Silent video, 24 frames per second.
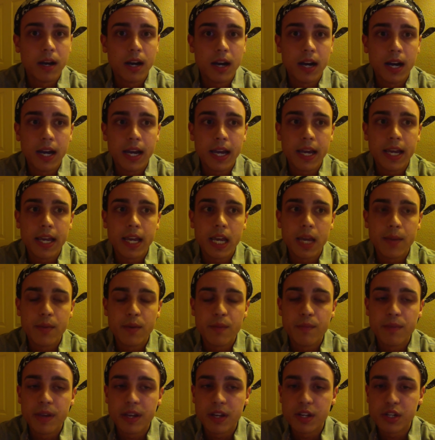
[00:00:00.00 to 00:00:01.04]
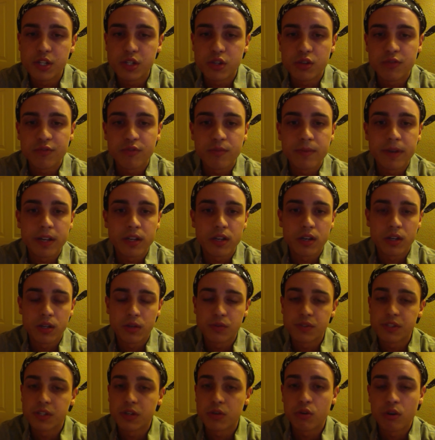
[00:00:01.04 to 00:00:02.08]
I am a manager for
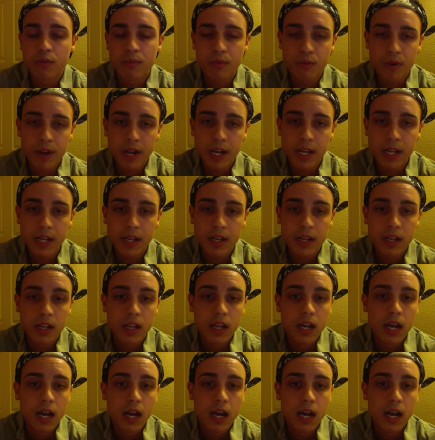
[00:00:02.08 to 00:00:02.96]
McDonald's Incorporated.